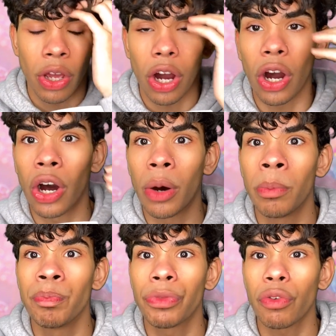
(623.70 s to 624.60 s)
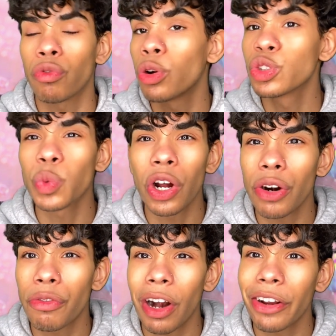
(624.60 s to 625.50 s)
rose water
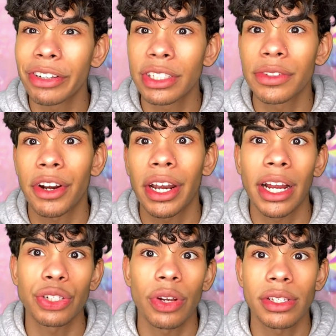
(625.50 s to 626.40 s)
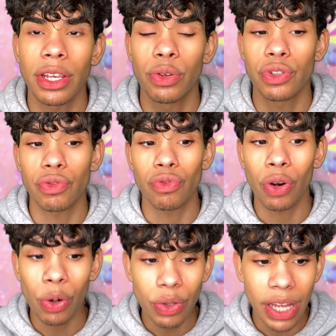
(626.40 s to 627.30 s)
fragrance is very natural as they use
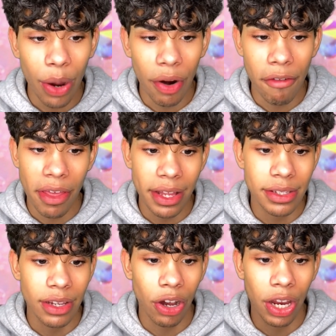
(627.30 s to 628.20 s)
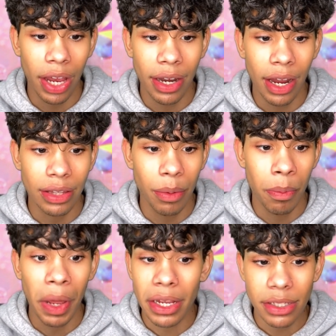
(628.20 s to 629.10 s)
rose. However, that's, again, not the
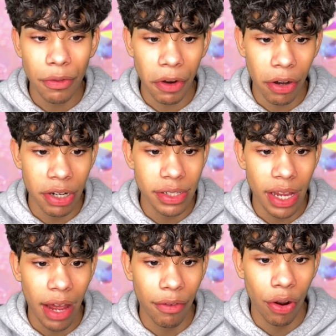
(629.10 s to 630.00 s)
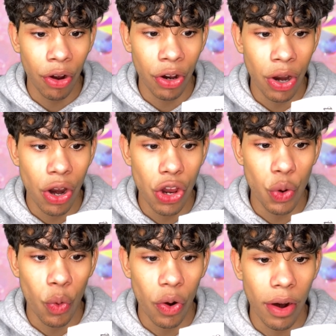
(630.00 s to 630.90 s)
best fragrance to have on
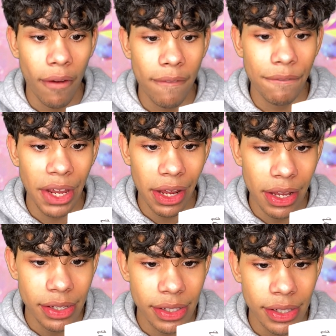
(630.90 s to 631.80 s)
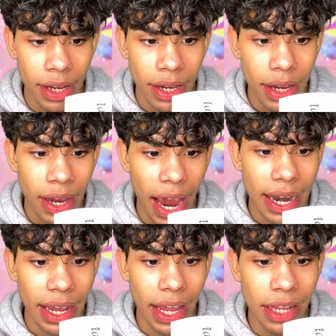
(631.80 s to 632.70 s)
your face.
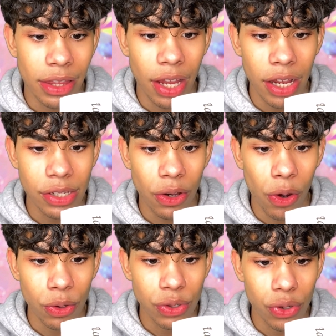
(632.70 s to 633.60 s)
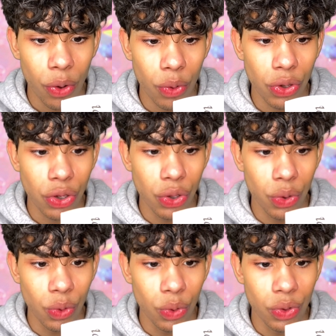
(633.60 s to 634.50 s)
And it does also
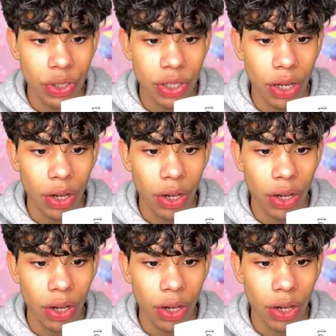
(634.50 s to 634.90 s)
use